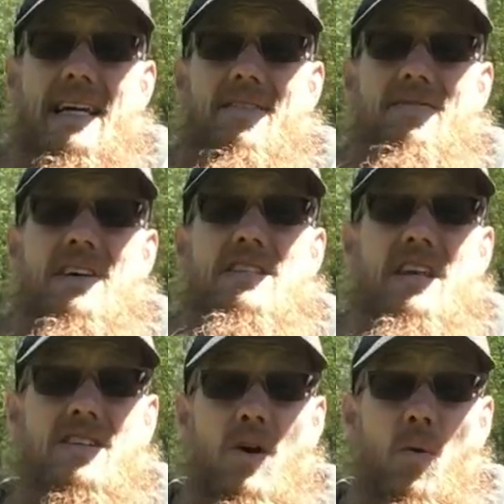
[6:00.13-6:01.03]
if this
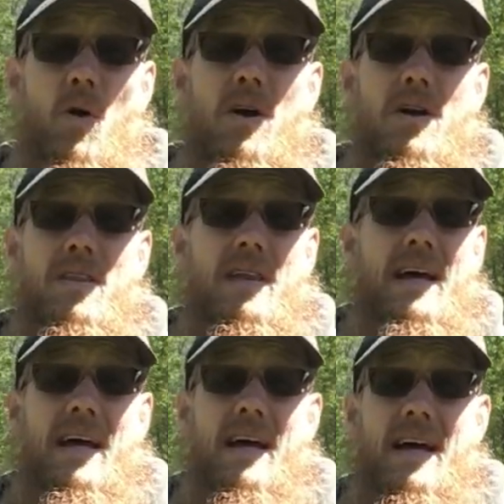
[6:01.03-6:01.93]
doesn't work,
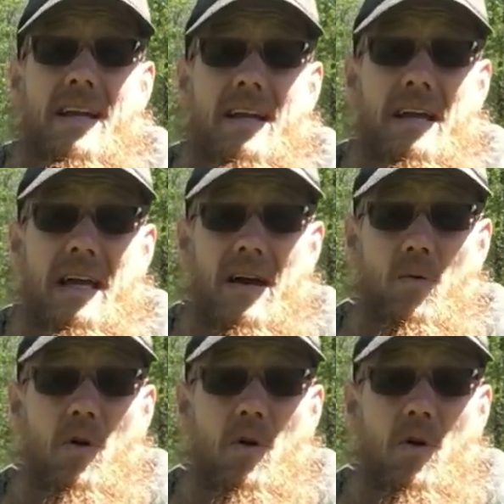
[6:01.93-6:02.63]
then it